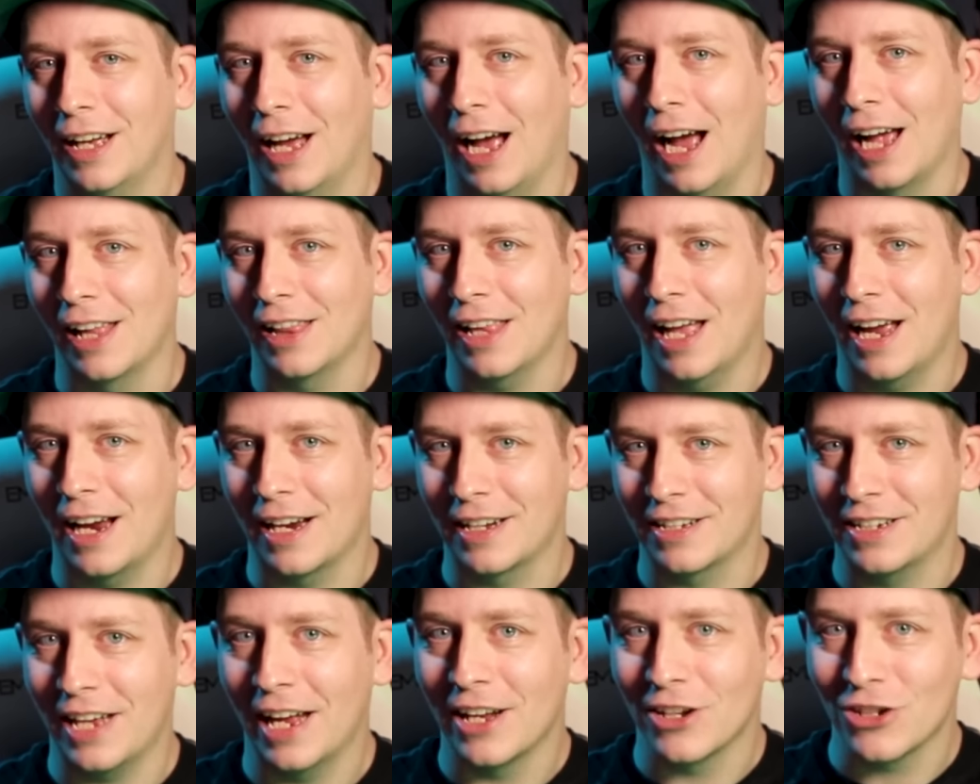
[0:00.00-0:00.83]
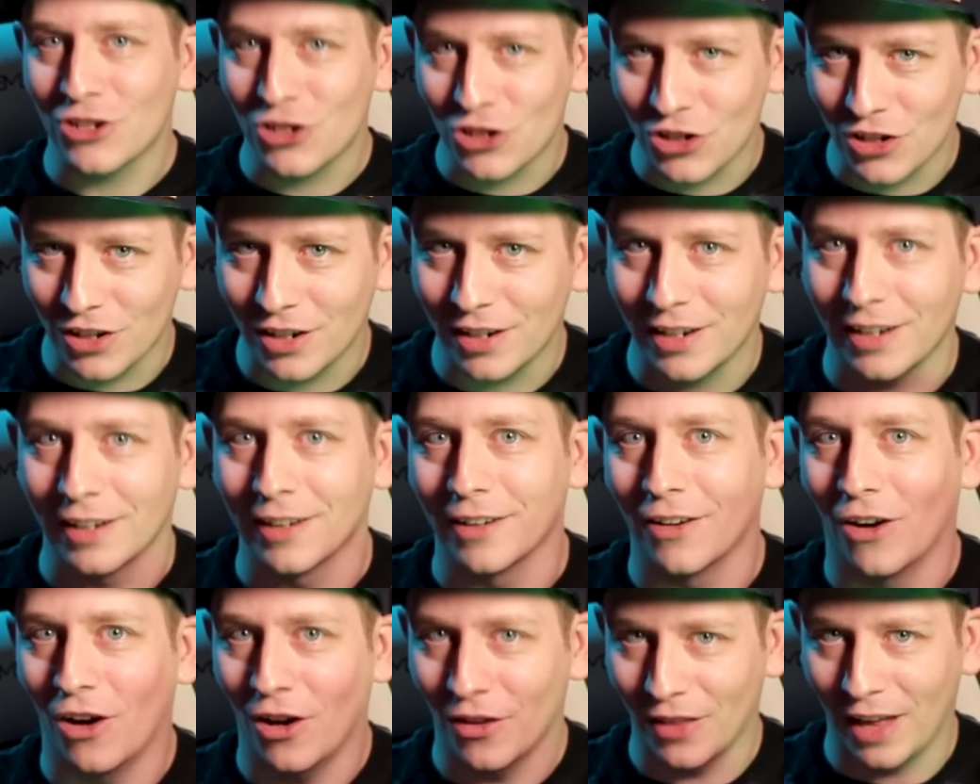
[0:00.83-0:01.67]
I like tension
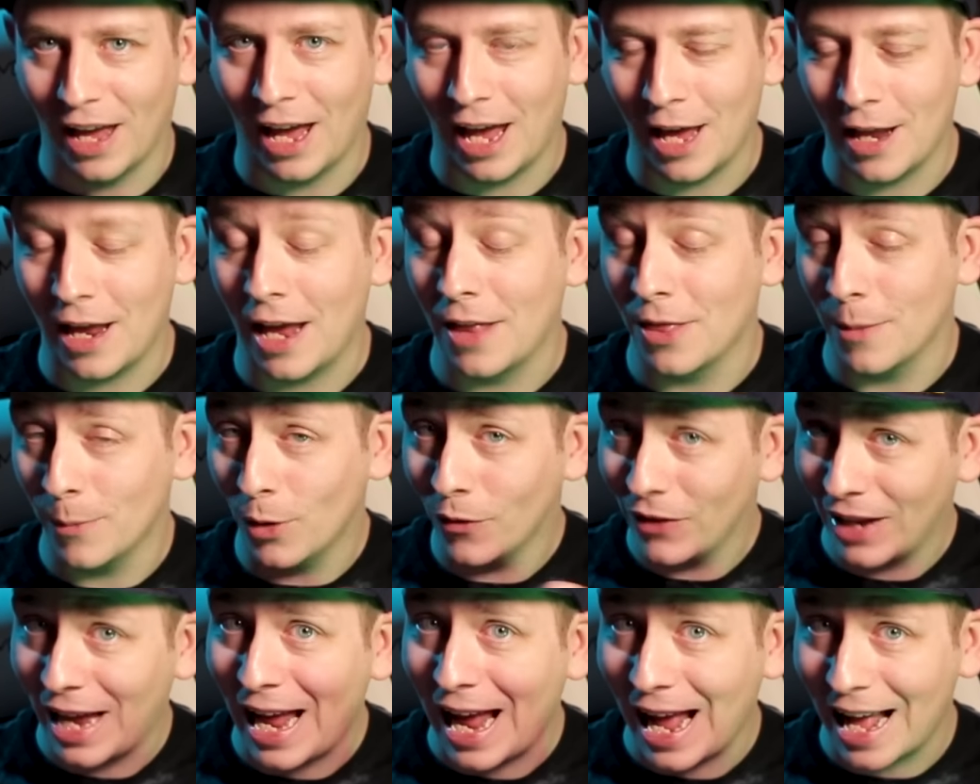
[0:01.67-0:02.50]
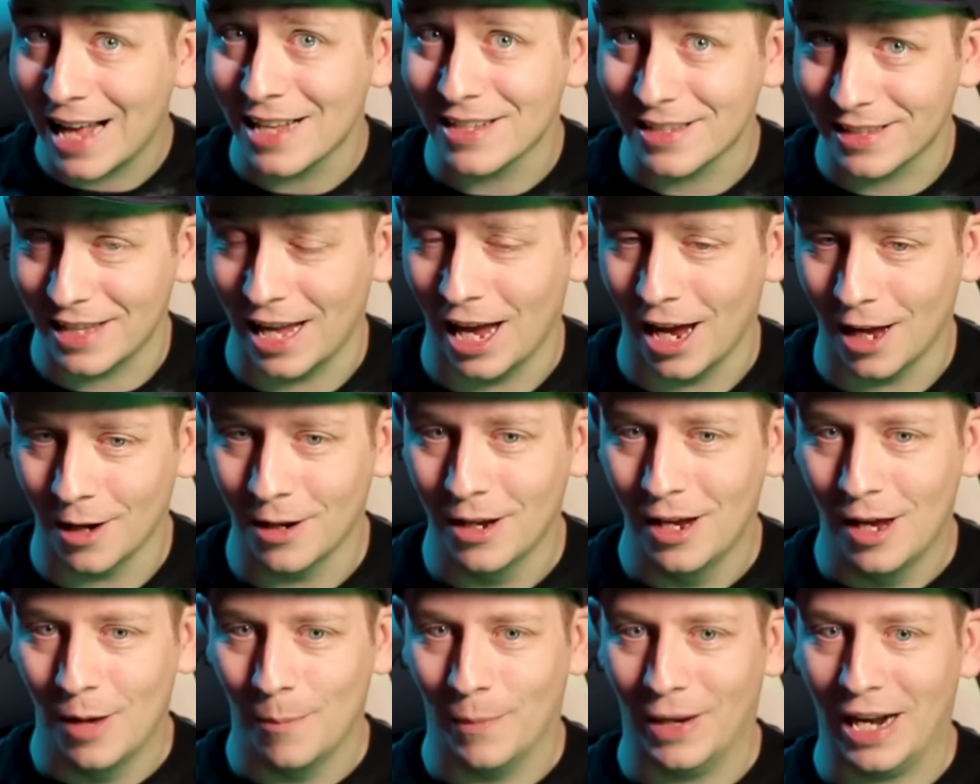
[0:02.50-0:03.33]
and all that. And the movie has that,
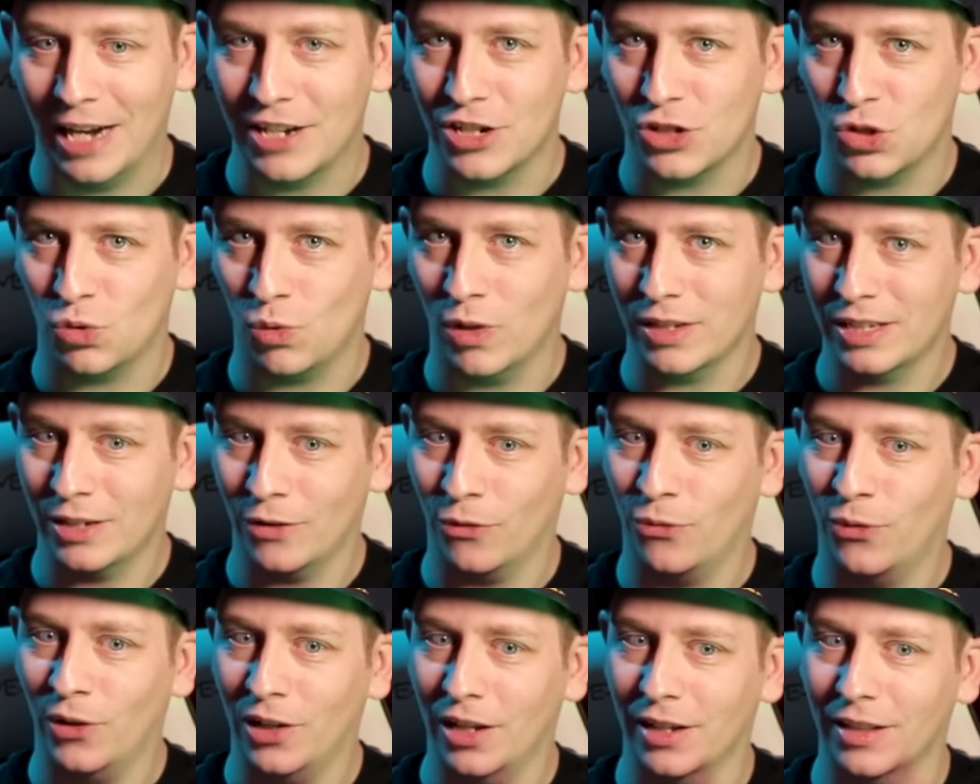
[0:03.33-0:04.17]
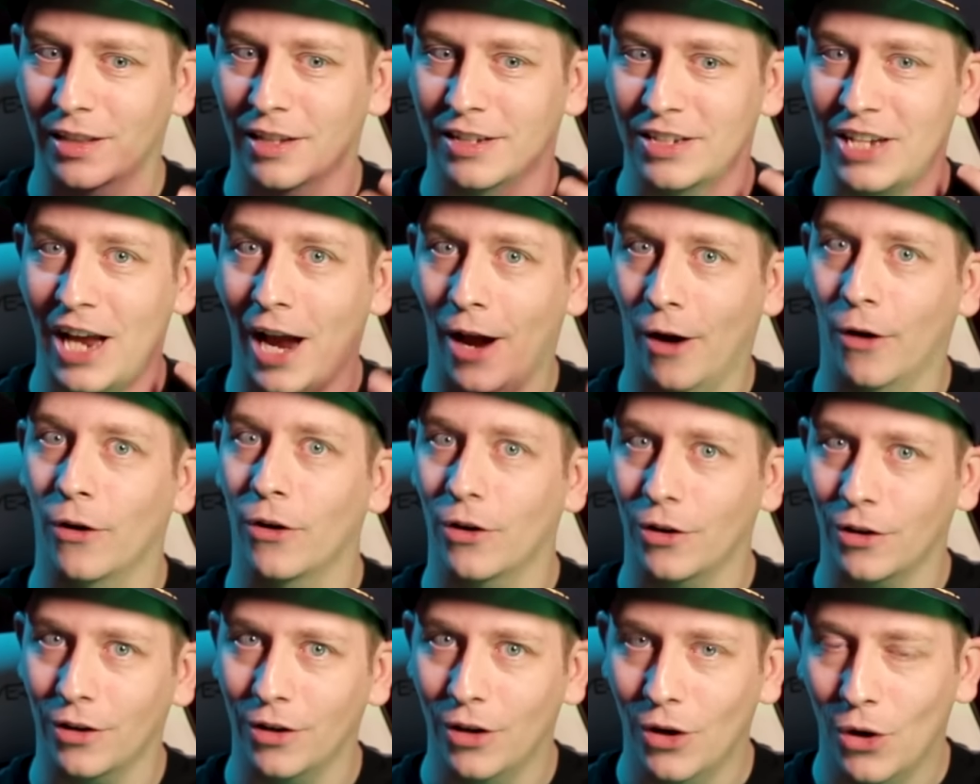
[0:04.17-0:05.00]
but I just wasn't feeling the
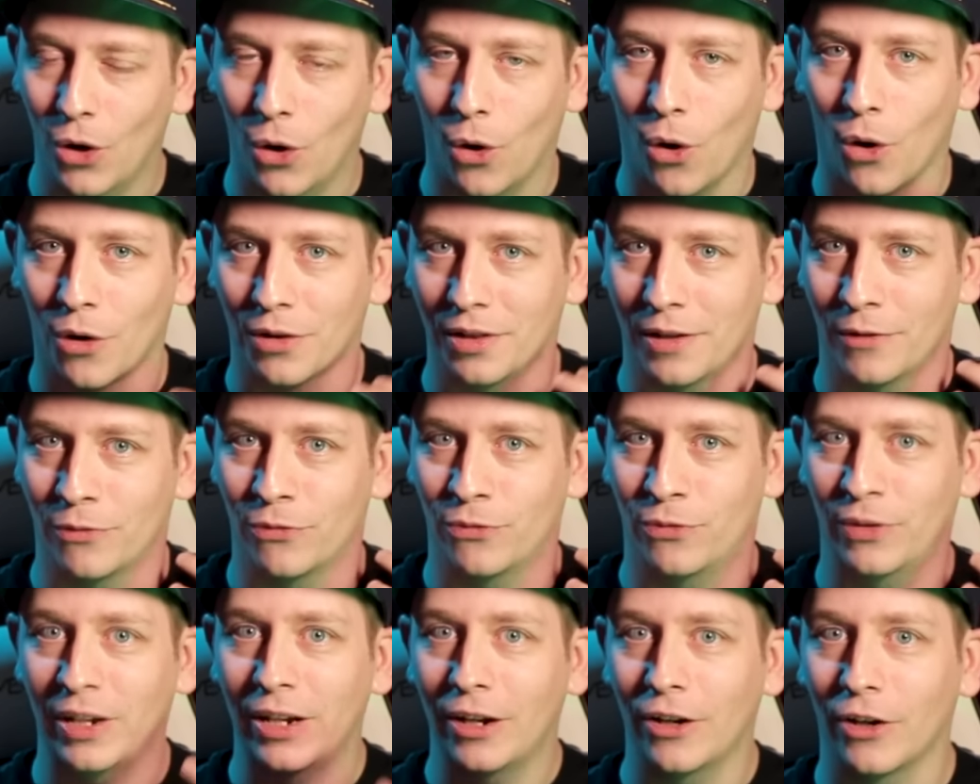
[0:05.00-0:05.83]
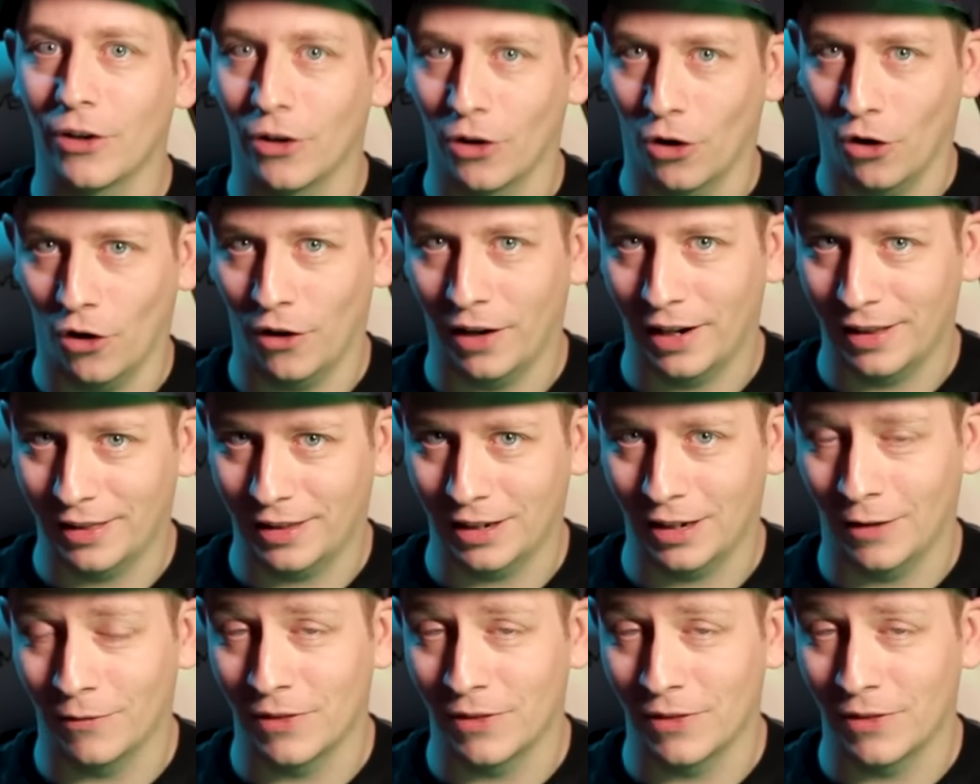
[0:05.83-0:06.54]
terror or the fear or anything